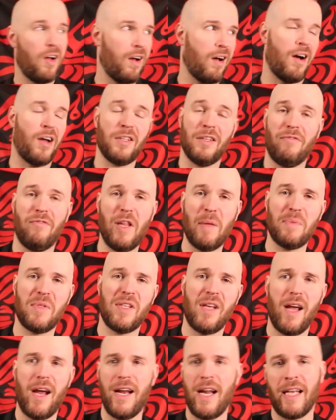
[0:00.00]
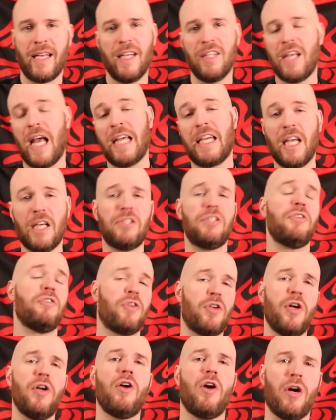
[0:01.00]
on the flip side, I guess you
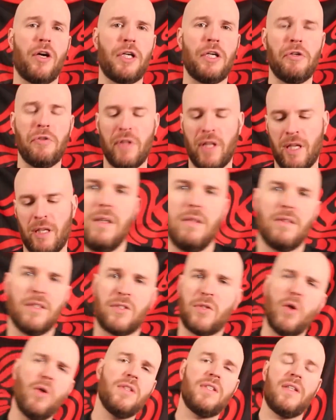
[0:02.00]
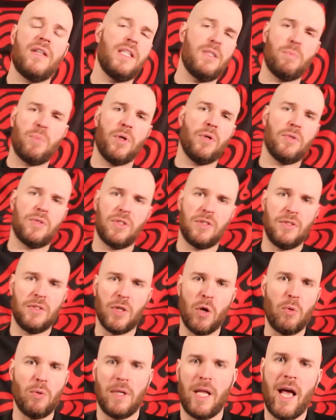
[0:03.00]
could argue that the soles of these boots
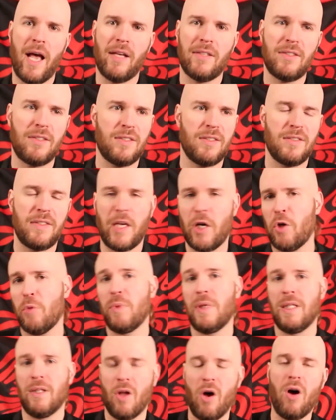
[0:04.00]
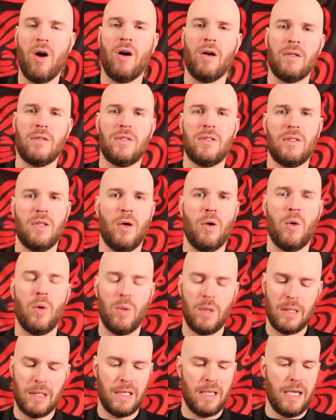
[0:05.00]
don't last terribly long,
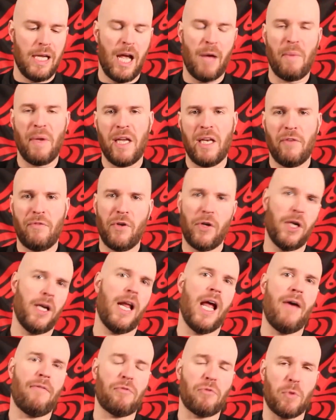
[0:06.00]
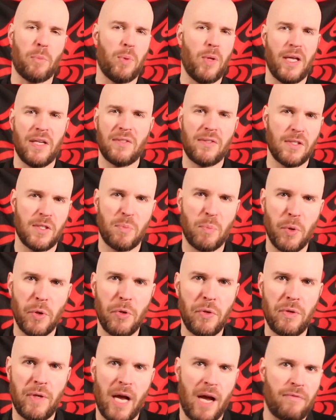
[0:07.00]
so I mean, if you're going to have to replace this
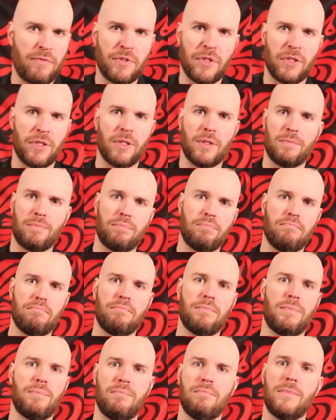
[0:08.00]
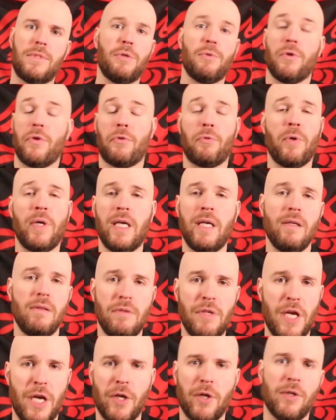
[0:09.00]
boot after 2 or 3
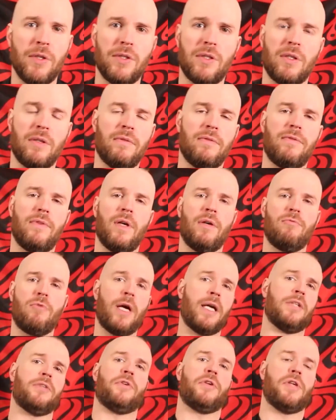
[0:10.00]
years of regular